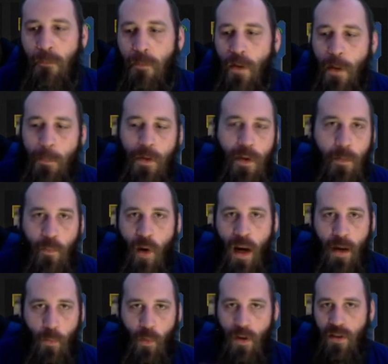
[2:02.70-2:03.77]
flipping them,
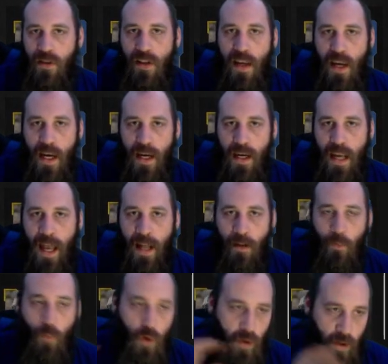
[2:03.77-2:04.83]
right, when
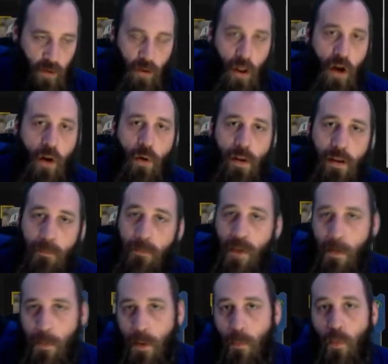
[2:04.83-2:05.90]
they're low, and then
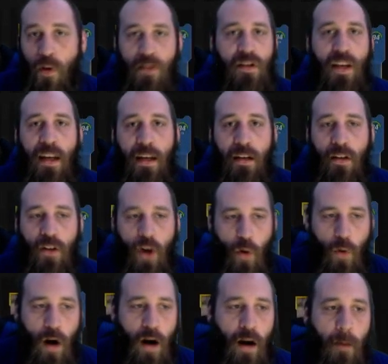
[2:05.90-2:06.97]
flipping them once they
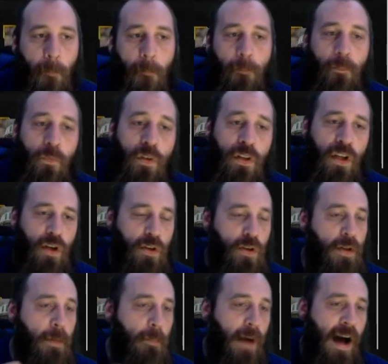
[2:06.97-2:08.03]
go up. You
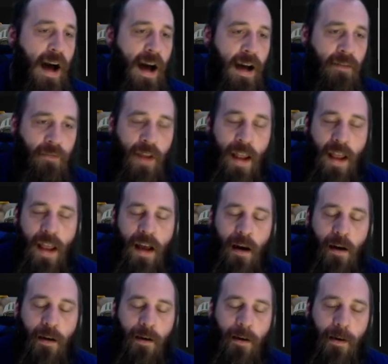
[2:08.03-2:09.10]
can buy
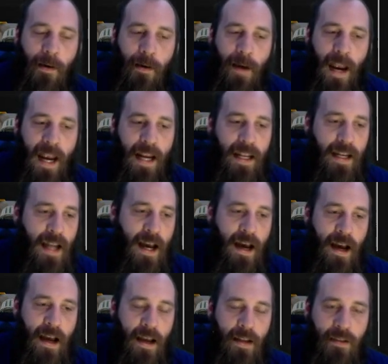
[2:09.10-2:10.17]

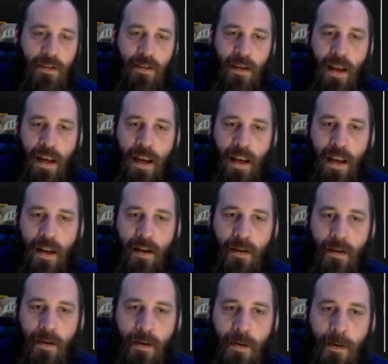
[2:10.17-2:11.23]
89
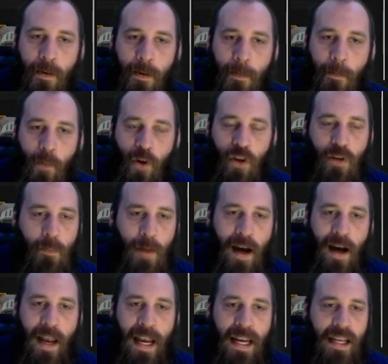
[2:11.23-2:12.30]
and or you can
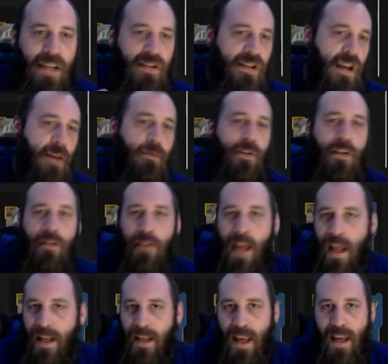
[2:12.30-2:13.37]
buy 87
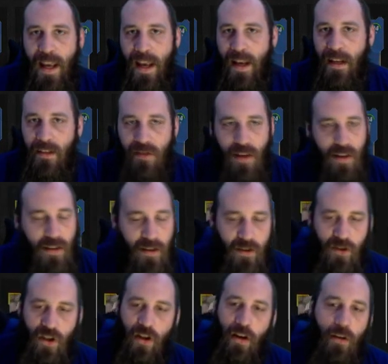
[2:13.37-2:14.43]
AKAs, like the
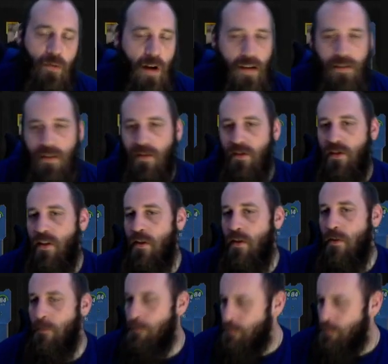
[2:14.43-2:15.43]
Jerry Rices and the